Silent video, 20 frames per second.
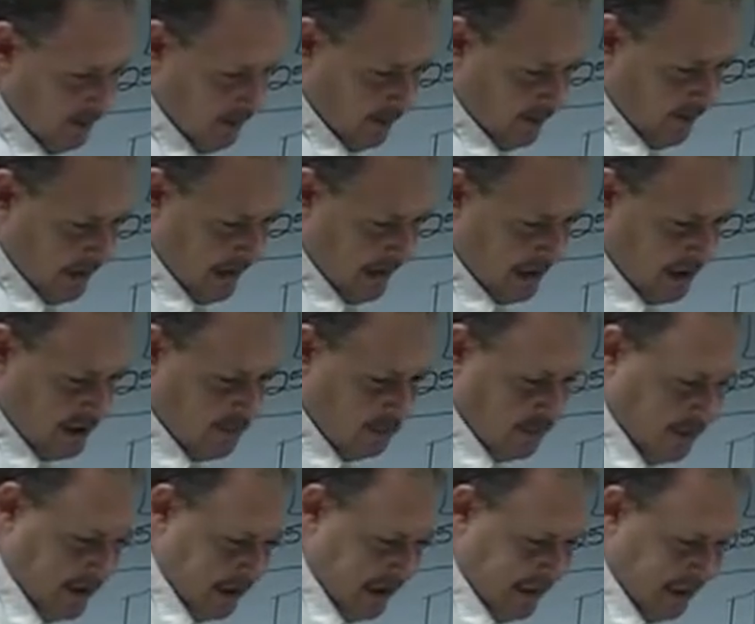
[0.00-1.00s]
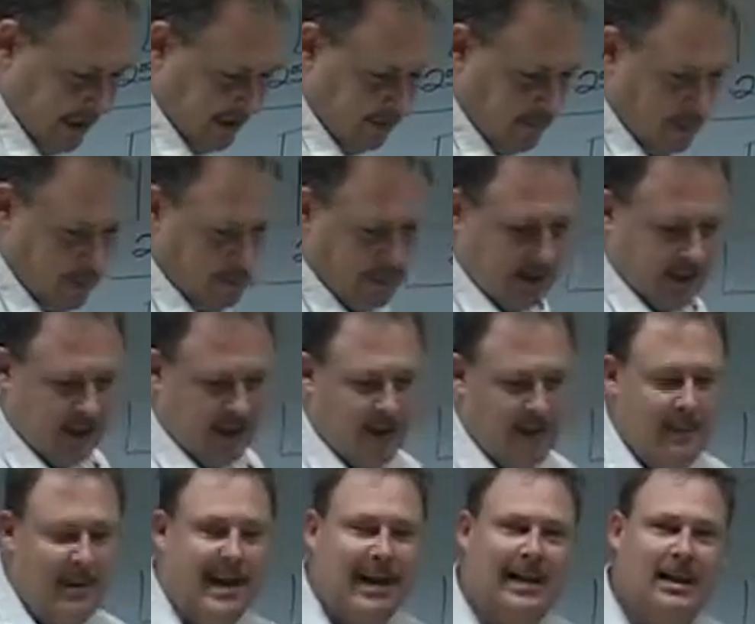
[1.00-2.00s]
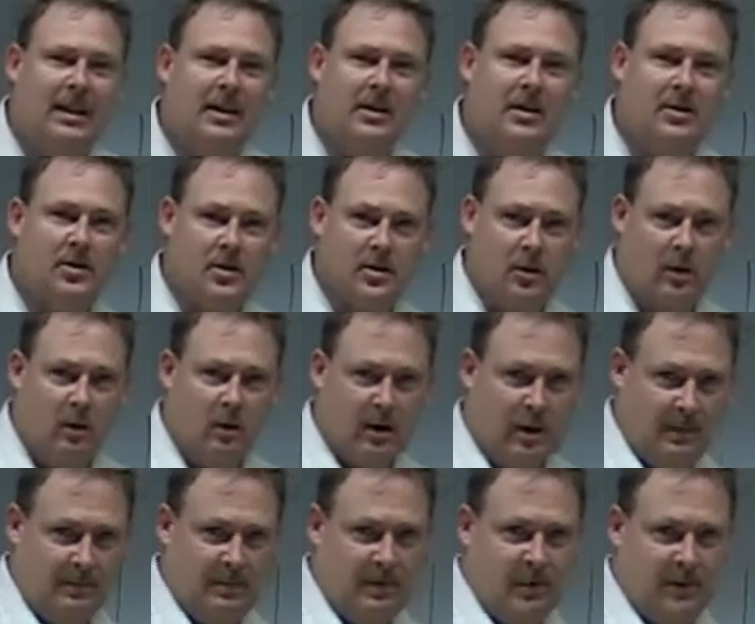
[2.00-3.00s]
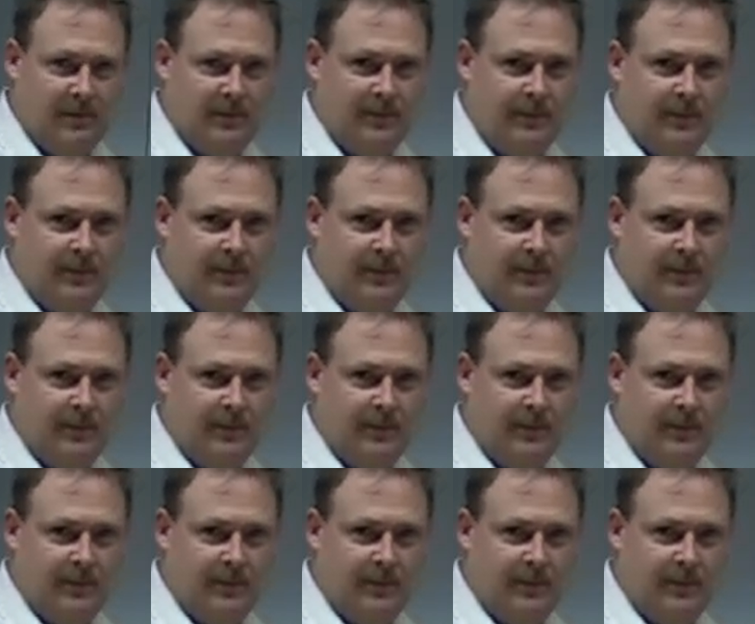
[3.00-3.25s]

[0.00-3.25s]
Next one they give you is a command and control option.